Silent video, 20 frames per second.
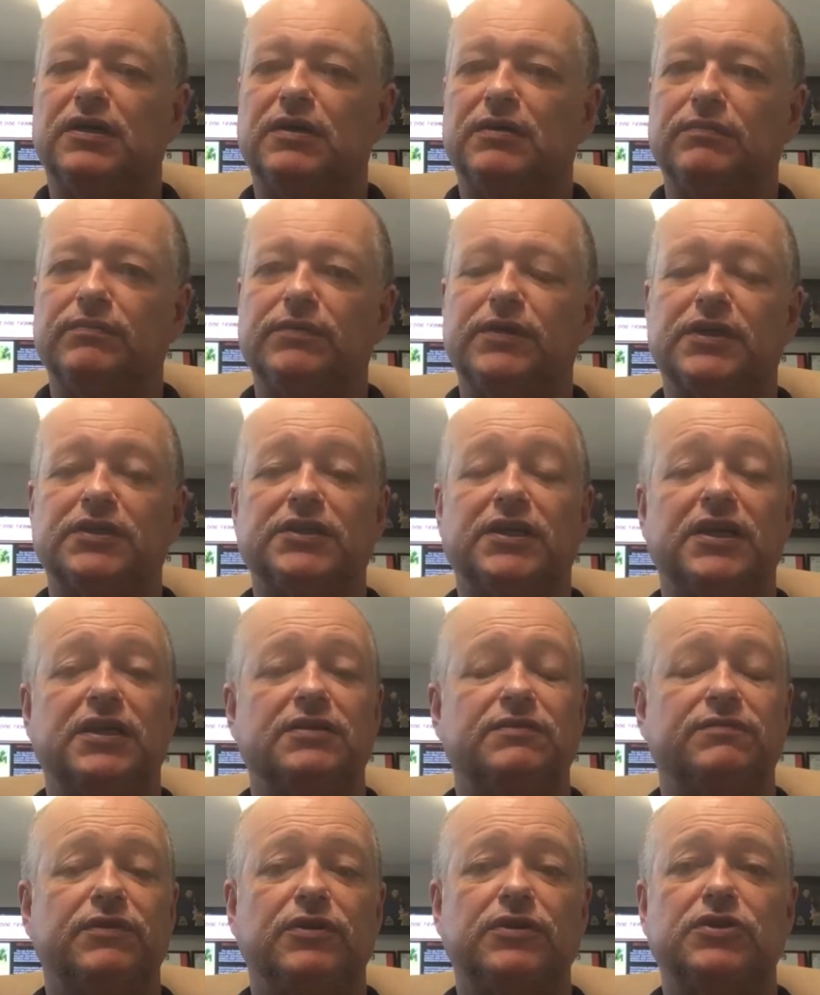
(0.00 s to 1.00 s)
because again,
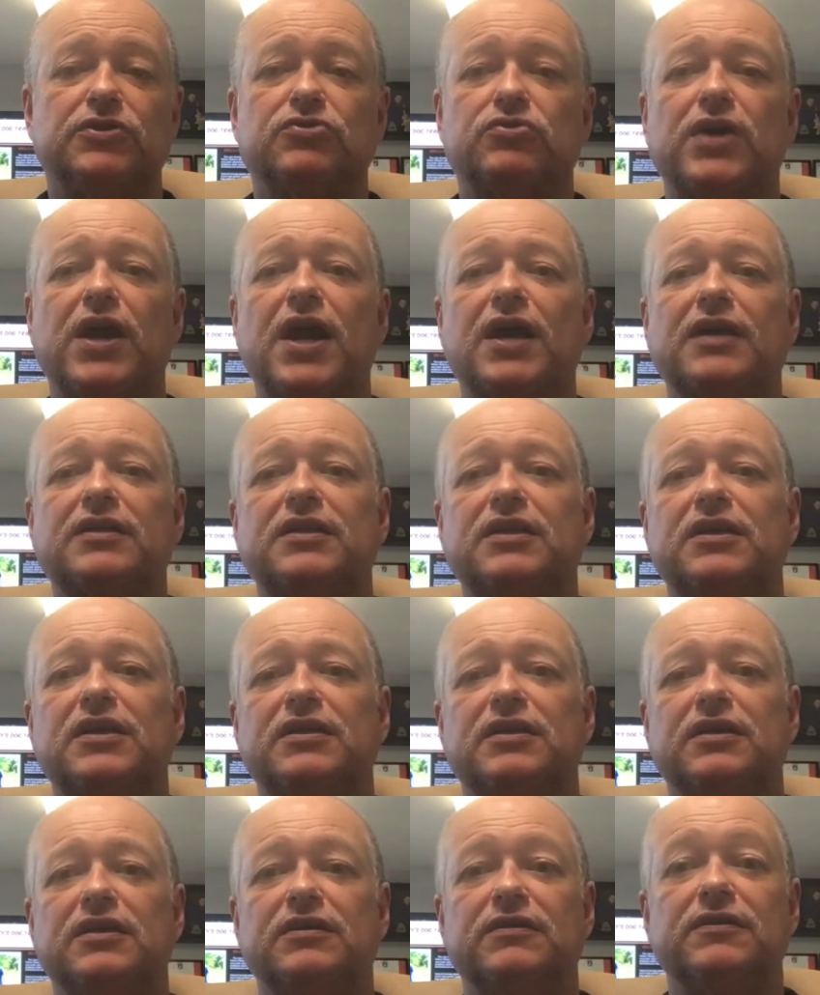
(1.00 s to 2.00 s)
it's very distracting,
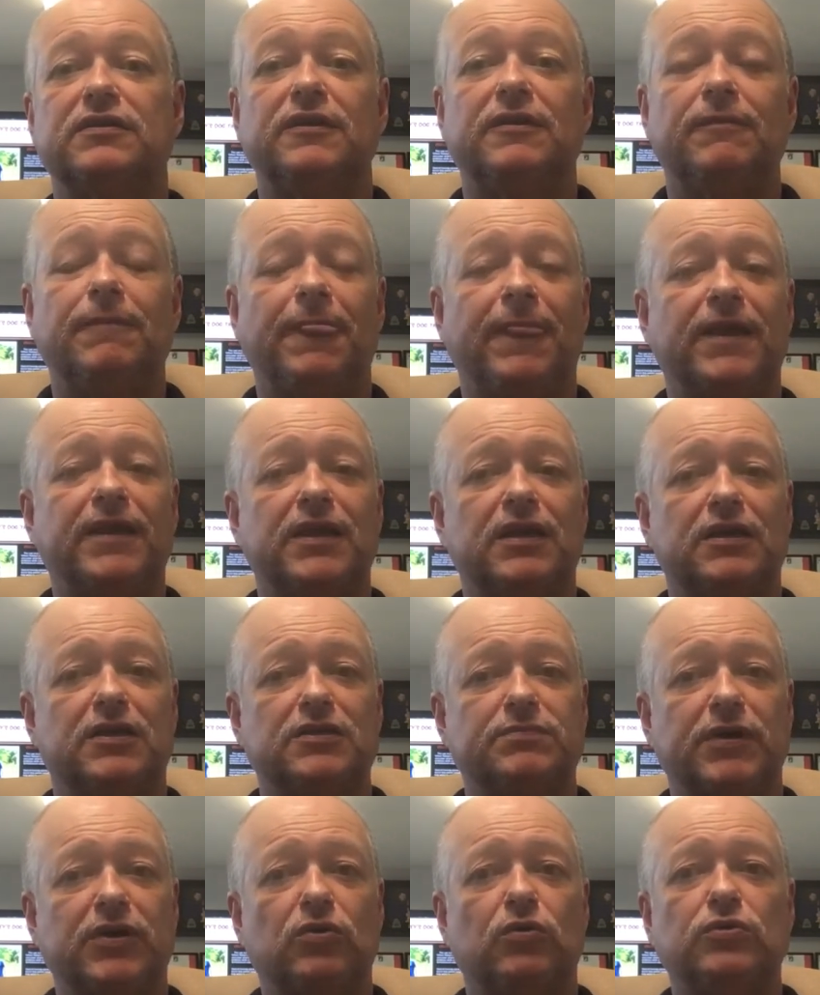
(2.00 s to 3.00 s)
and then again,
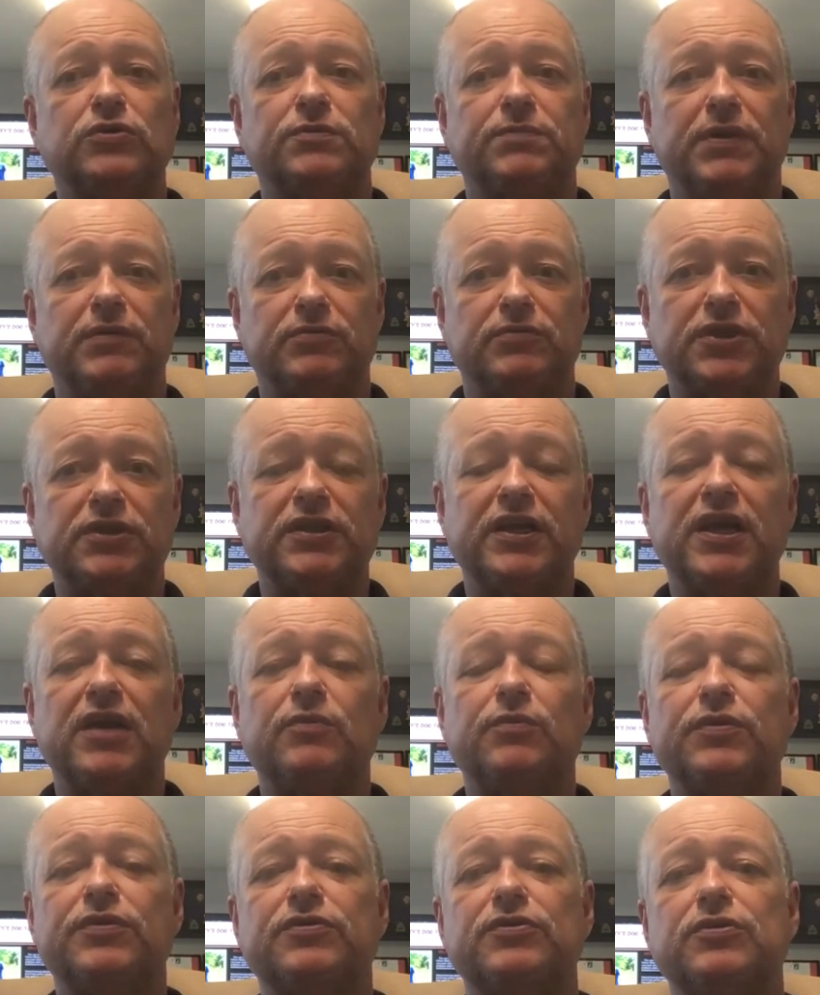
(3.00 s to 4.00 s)
because my goal is to be able to sit
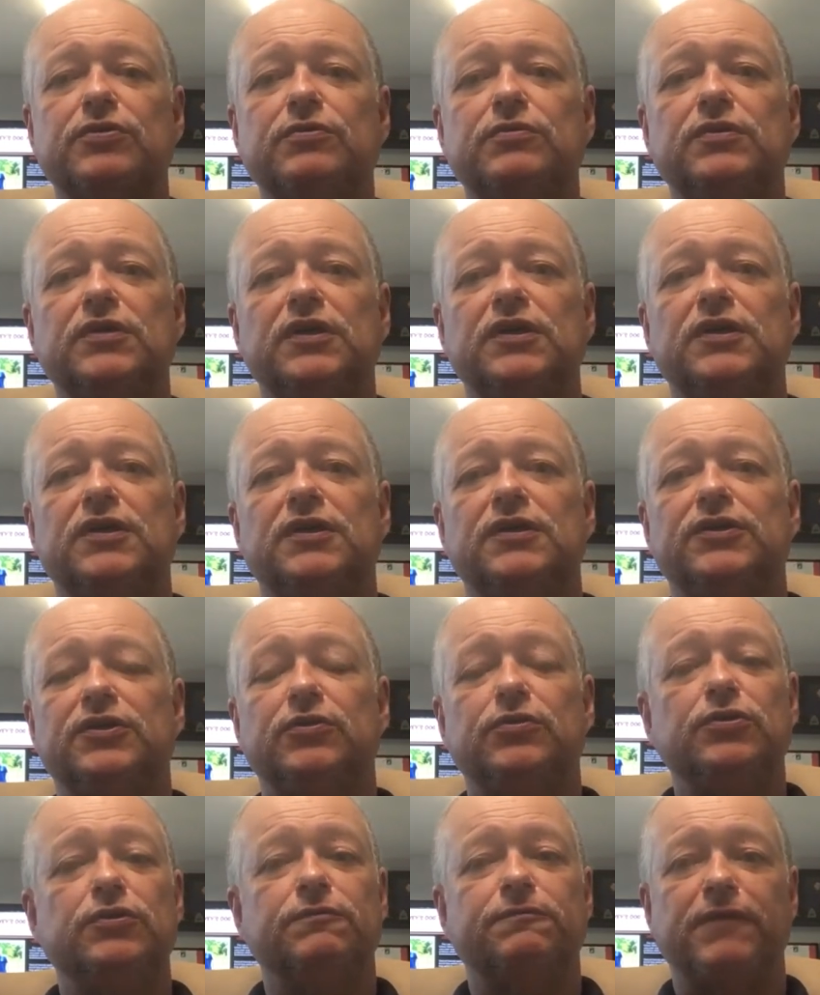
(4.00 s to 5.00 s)
down with you
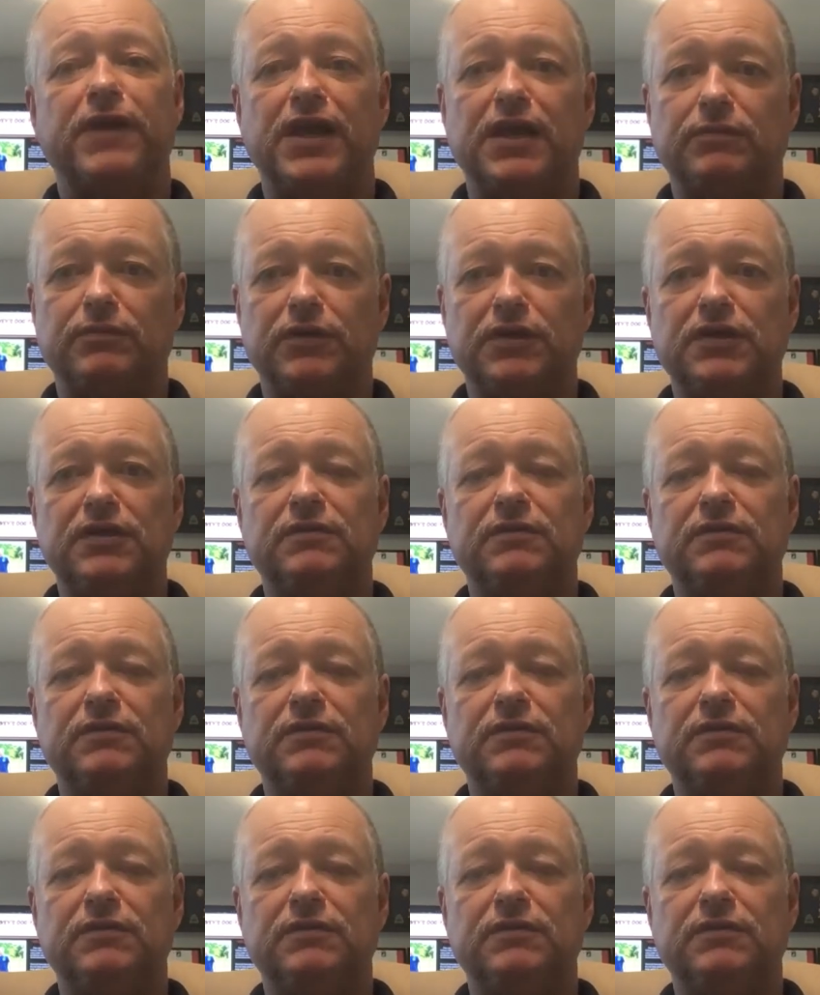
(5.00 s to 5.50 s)
and your family